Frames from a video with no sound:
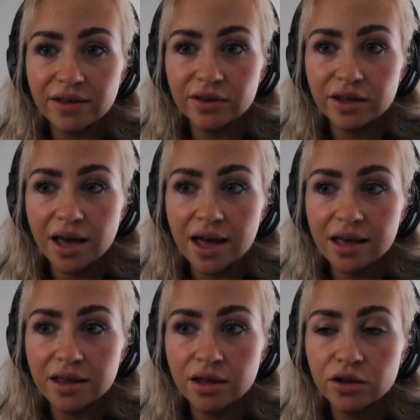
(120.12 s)
given
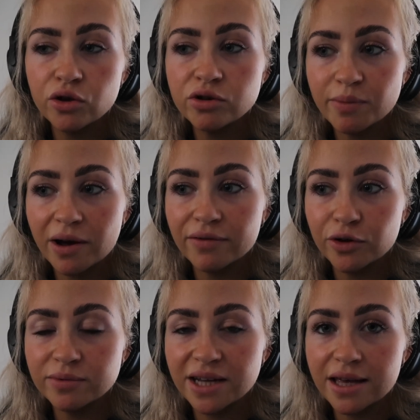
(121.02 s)
a huge amount of
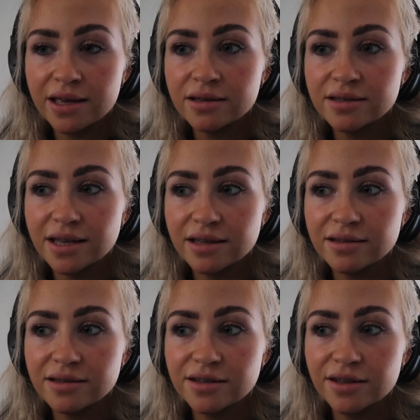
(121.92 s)
an update
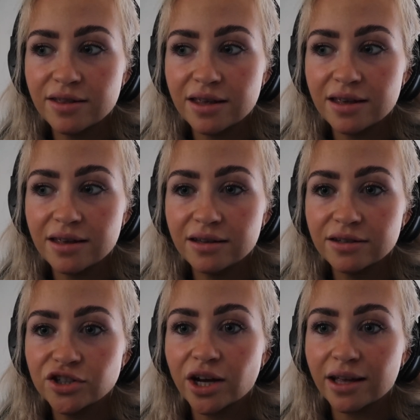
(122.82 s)
since the
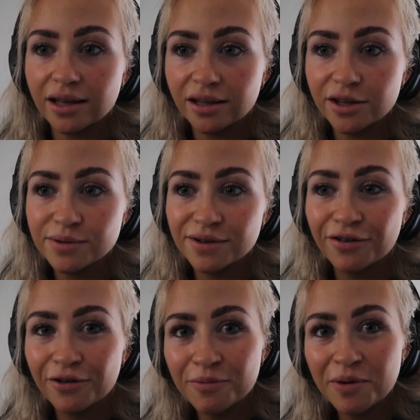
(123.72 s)
check-in clips
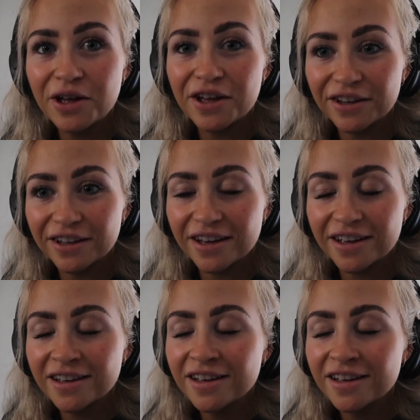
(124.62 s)
from earlier,